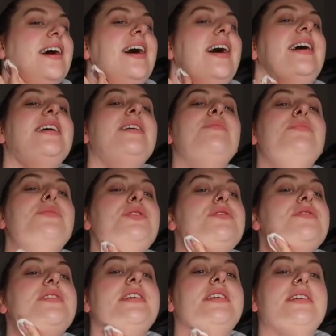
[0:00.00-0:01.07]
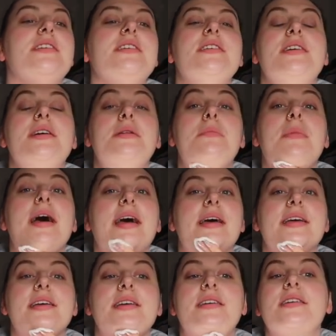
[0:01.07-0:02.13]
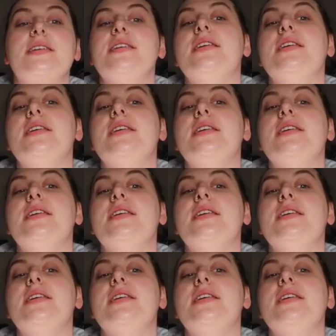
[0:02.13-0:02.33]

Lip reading: I am moving in May.